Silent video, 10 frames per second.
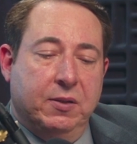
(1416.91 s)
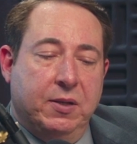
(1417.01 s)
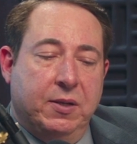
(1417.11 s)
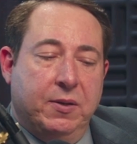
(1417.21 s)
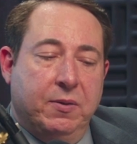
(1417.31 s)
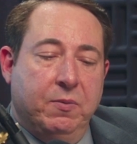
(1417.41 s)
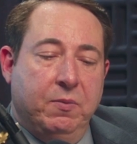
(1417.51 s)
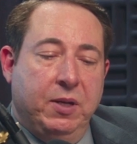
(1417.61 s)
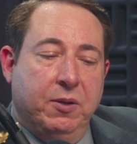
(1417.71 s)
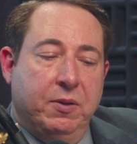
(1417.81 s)

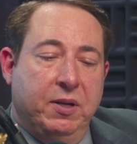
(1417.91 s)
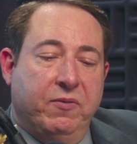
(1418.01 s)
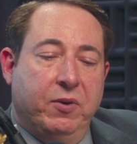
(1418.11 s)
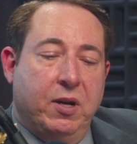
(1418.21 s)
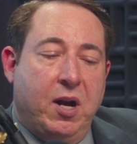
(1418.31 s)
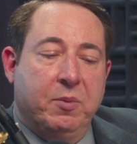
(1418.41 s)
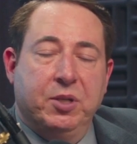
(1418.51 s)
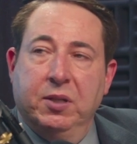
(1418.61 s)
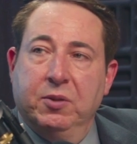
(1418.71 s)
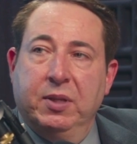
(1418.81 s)
the different
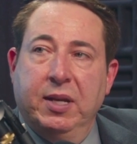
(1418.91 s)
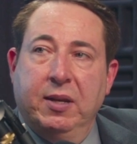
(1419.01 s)
options when